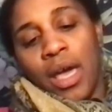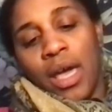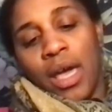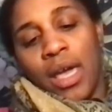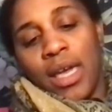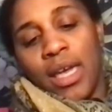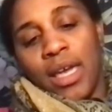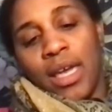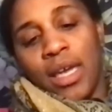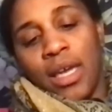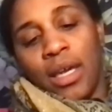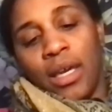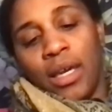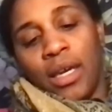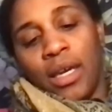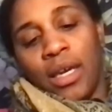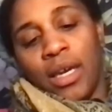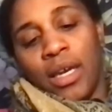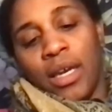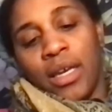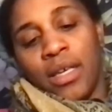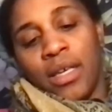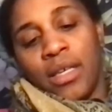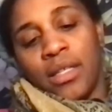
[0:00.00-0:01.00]
it
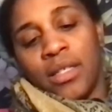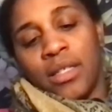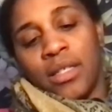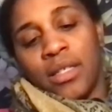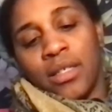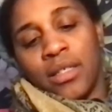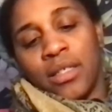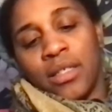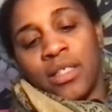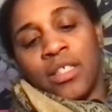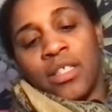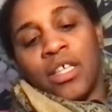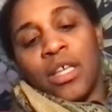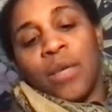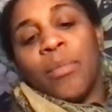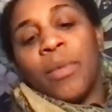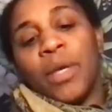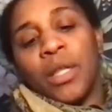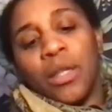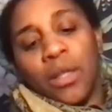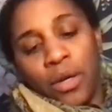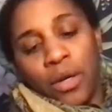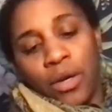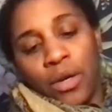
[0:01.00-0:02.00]
is
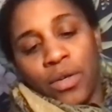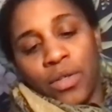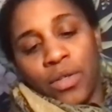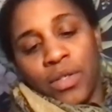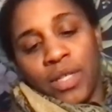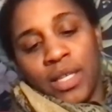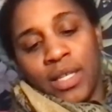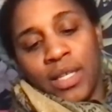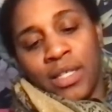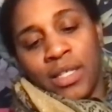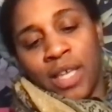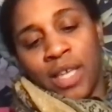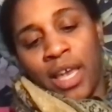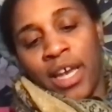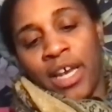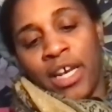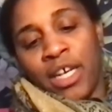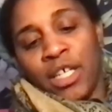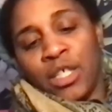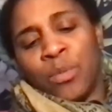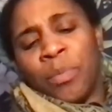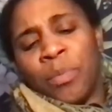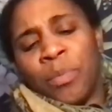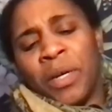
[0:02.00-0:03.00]
similar to
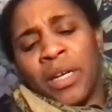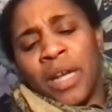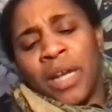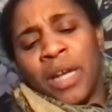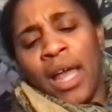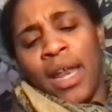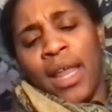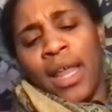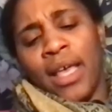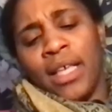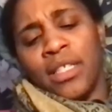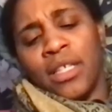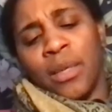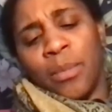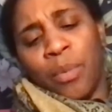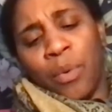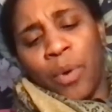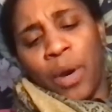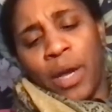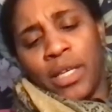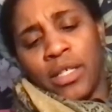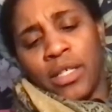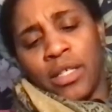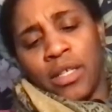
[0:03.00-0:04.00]
sage, but not as
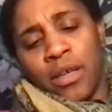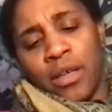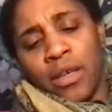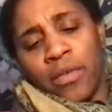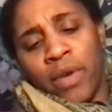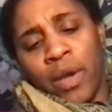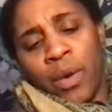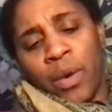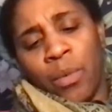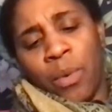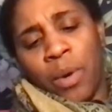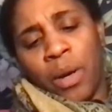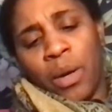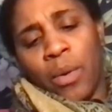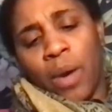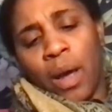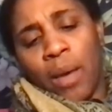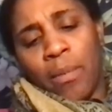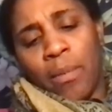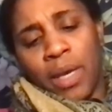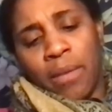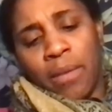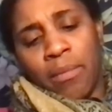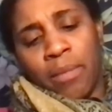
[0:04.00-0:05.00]
abrasive. And what do
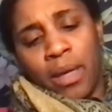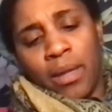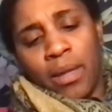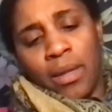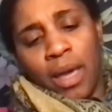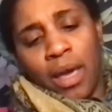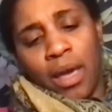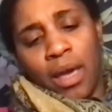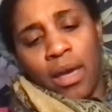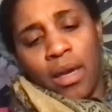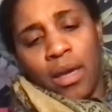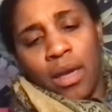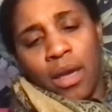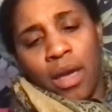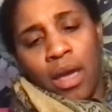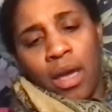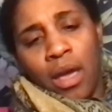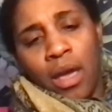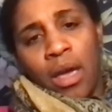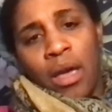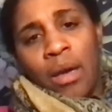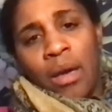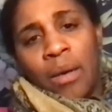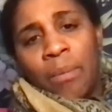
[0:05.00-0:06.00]
I mean by that?
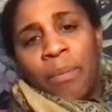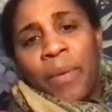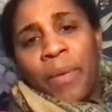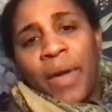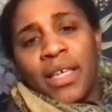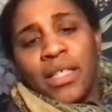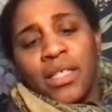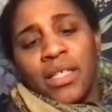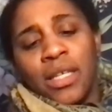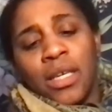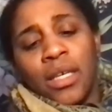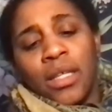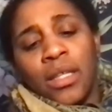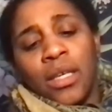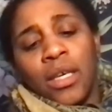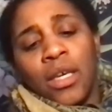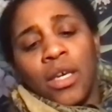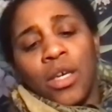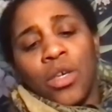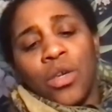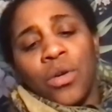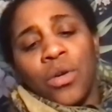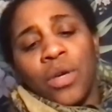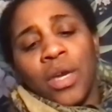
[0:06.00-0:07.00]
Basically,
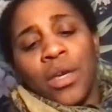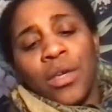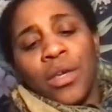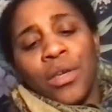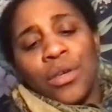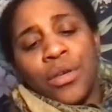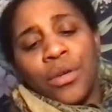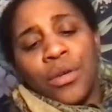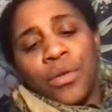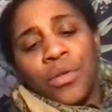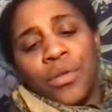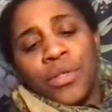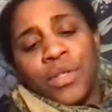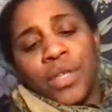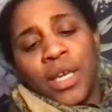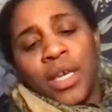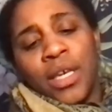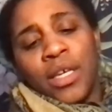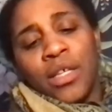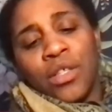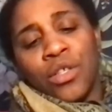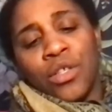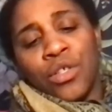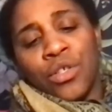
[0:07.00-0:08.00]
you can use
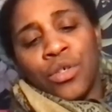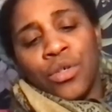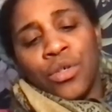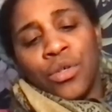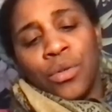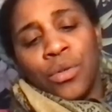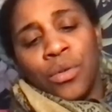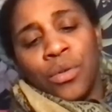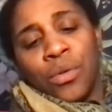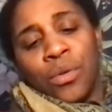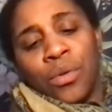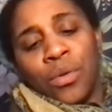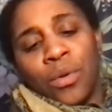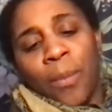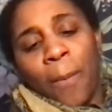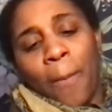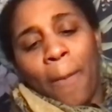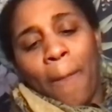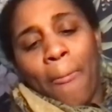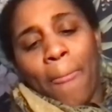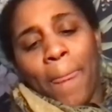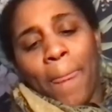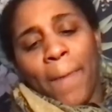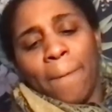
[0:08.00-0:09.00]
it to
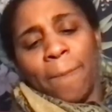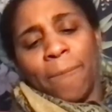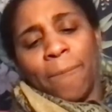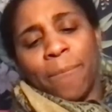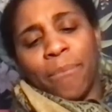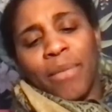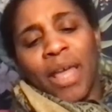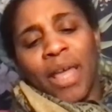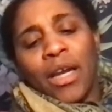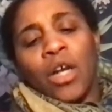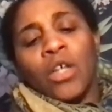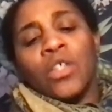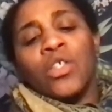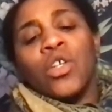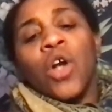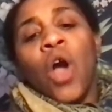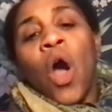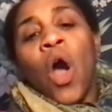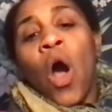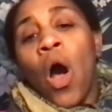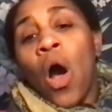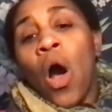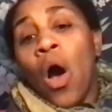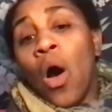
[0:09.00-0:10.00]

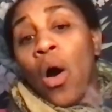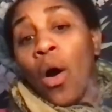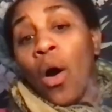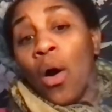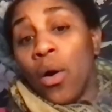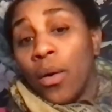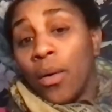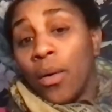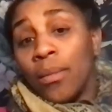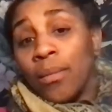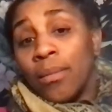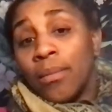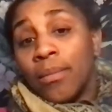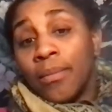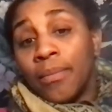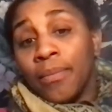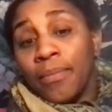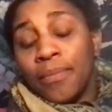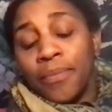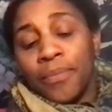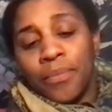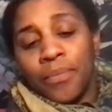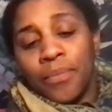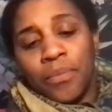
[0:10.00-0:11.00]
calm
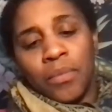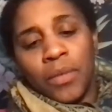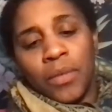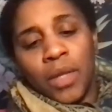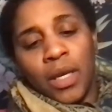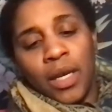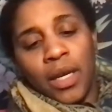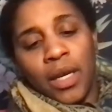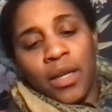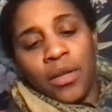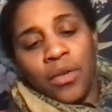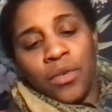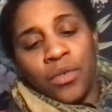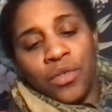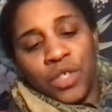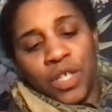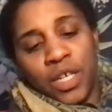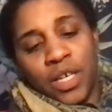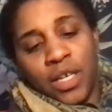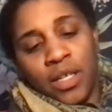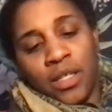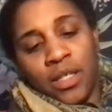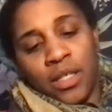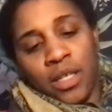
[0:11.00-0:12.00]
the
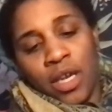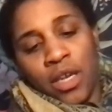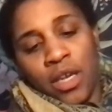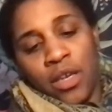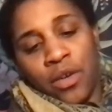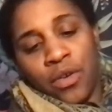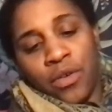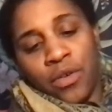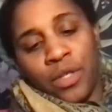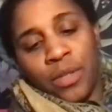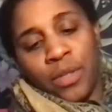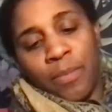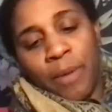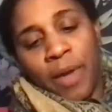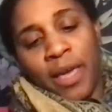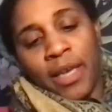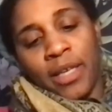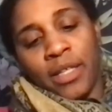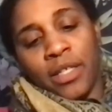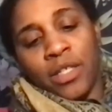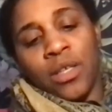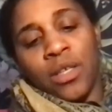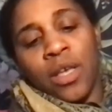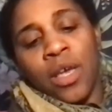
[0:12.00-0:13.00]
energies in your
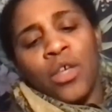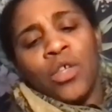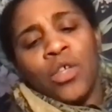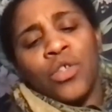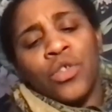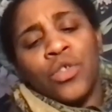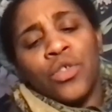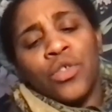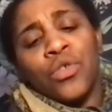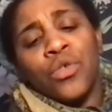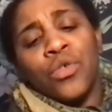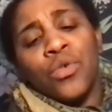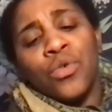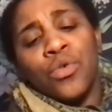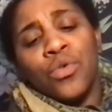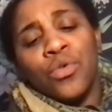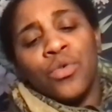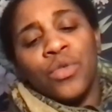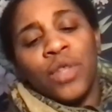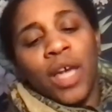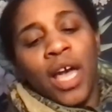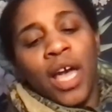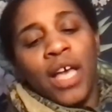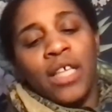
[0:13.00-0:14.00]
space,
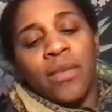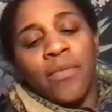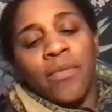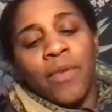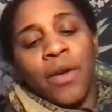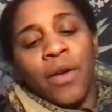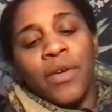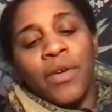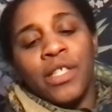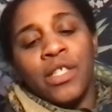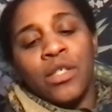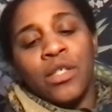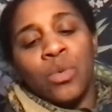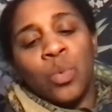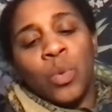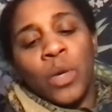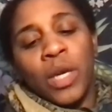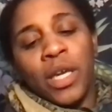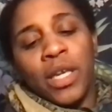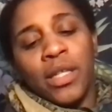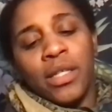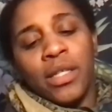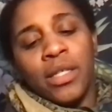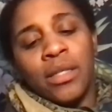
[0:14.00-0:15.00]
soothe. It has a very
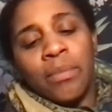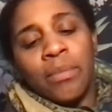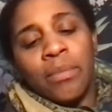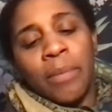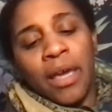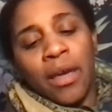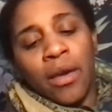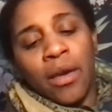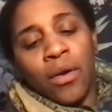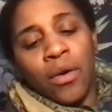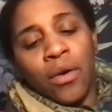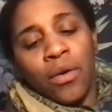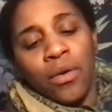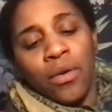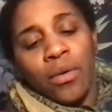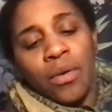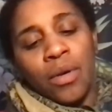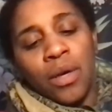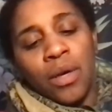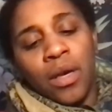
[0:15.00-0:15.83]
sweet smell.